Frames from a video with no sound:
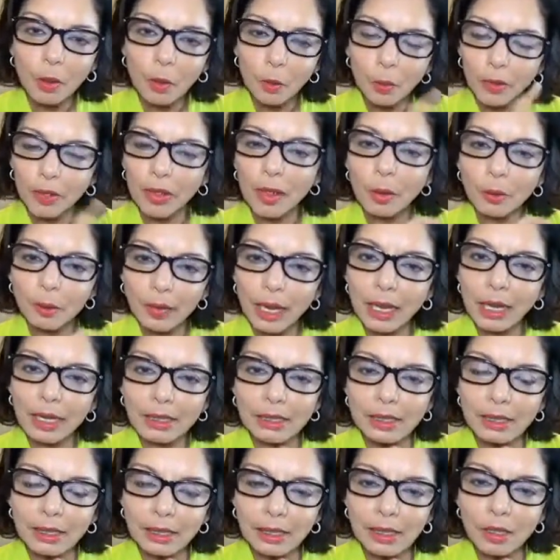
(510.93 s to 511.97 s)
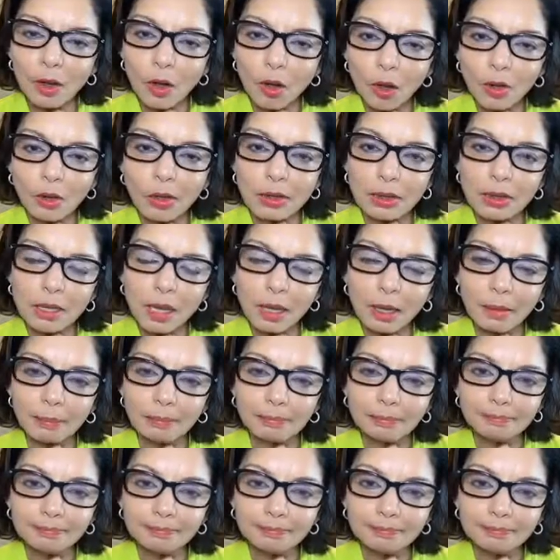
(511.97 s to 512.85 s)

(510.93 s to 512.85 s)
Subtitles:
without AC all the time?